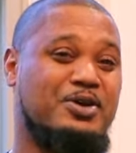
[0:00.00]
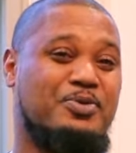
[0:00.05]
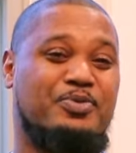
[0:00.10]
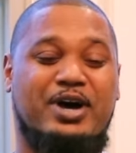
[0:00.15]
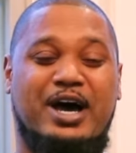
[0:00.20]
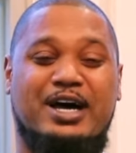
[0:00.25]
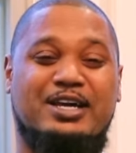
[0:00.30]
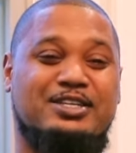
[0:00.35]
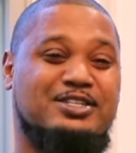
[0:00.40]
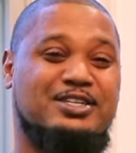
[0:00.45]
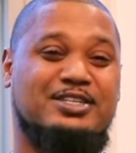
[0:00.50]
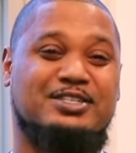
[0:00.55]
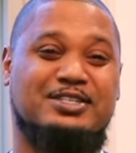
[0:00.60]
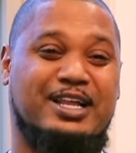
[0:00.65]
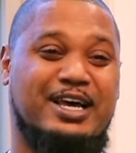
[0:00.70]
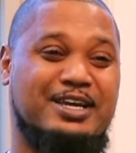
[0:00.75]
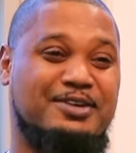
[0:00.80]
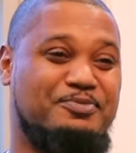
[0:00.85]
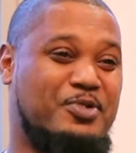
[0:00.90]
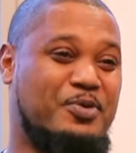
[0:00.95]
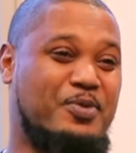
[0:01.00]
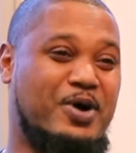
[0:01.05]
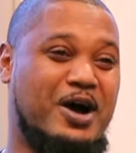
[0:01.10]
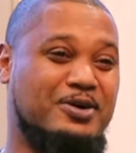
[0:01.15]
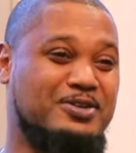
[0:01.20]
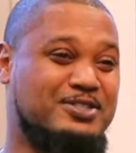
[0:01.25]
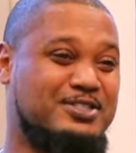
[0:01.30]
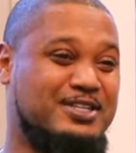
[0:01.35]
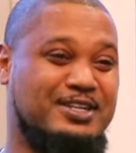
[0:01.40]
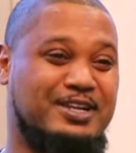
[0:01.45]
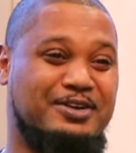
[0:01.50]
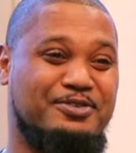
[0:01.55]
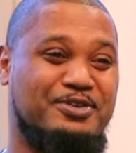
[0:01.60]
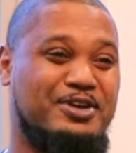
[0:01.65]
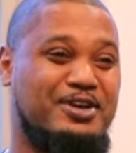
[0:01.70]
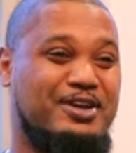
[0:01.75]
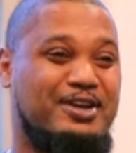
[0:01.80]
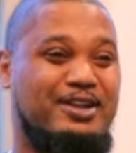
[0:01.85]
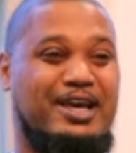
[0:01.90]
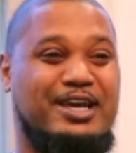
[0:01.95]
But I just like my mom said like
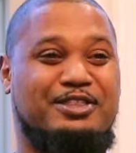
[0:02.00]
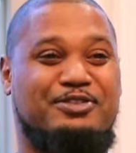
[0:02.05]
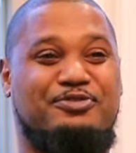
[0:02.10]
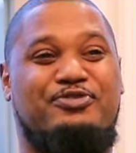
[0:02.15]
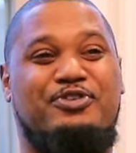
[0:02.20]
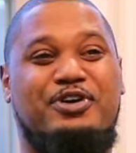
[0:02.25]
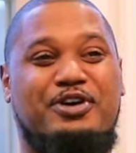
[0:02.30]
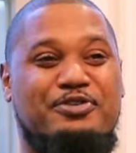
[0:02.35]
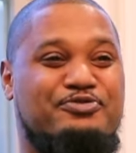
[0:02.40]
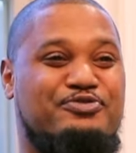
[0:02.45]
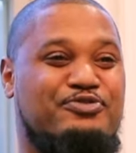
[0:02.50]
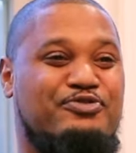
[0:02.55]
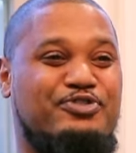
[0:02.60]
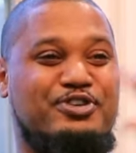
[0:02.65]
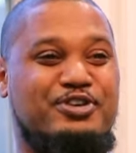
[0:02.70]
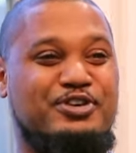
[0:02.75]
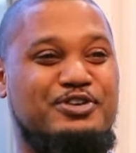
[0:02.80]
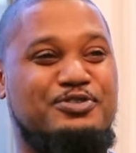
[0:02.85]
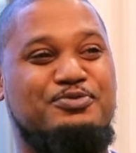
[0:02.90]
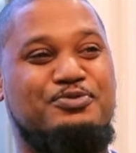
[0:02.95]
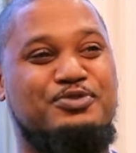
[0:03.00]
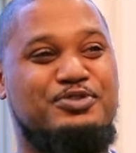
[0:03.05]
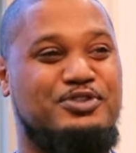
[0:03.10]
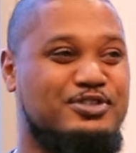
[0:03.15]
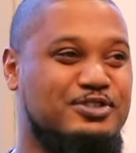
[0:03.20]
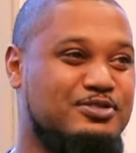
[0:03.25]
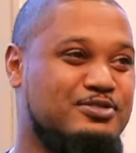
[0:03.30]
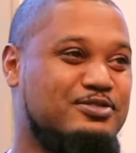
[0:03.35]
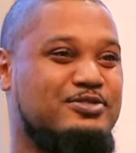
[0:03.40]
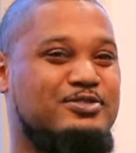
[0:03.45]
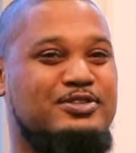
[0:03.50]
like the fridge was,